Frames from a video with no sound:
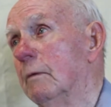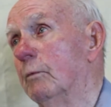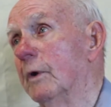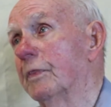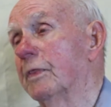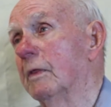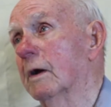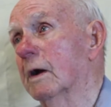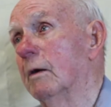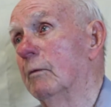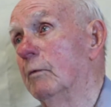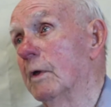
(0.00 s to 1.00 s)

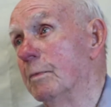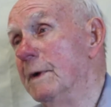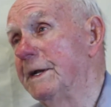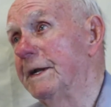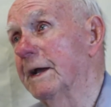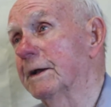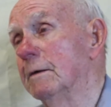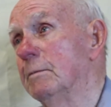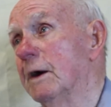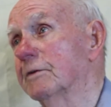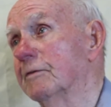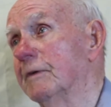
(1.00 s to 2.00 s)
with me taking a
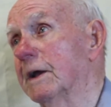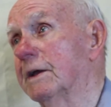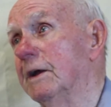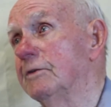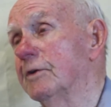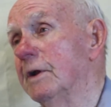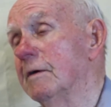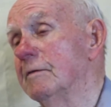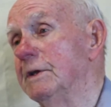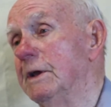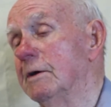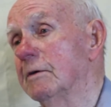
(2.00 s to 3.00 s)
month's vacation
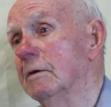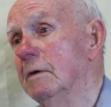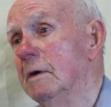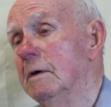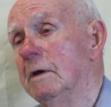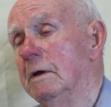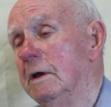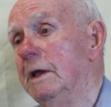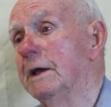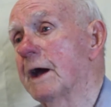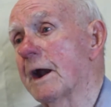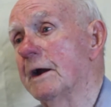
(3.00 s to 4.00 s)
every year,
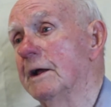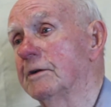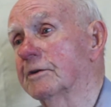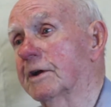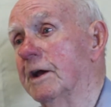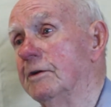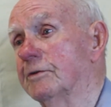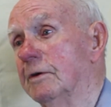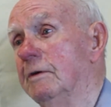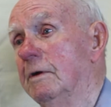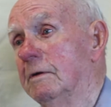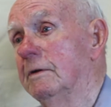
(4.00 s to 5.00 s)
he got an
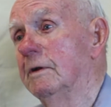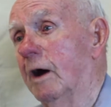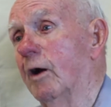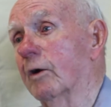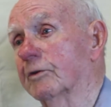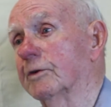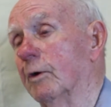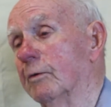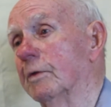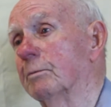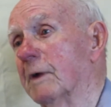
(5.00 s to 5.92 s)
education also in the